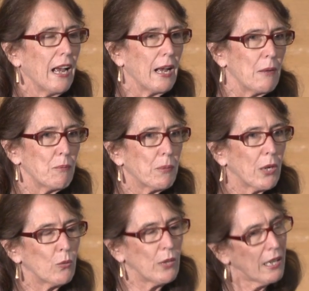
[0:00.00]

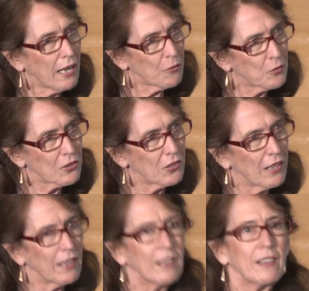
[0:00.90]
But we have
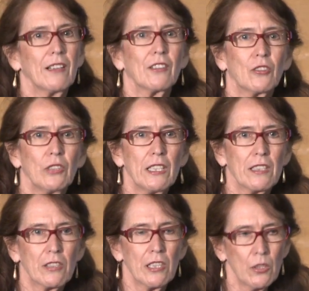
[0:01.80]
today three
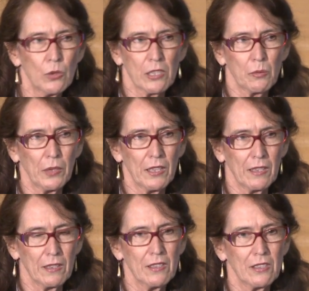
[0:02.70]
distinguished
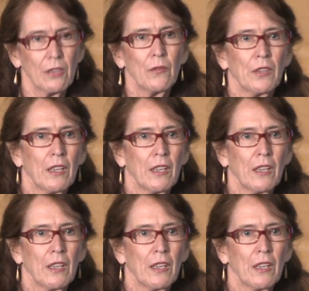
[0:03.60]
speakers.